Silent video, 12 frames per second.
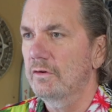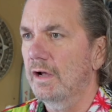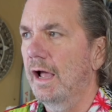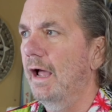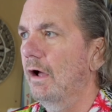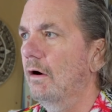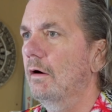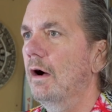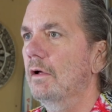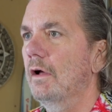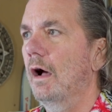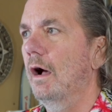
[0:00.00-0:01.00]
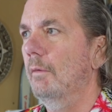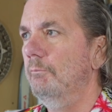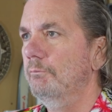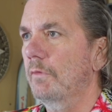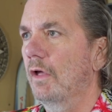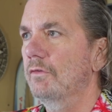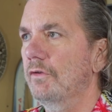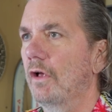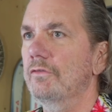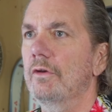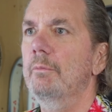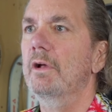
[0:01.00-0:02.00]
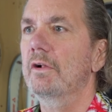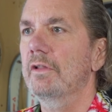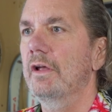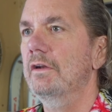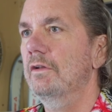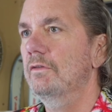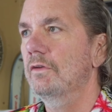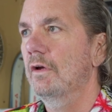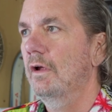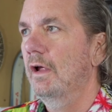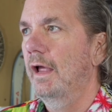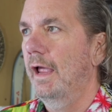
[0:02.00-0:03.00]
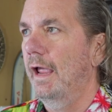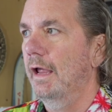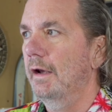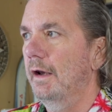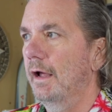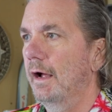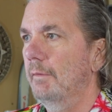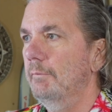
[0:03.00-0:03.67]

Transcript: de gallo, salsa, pickled onions, and then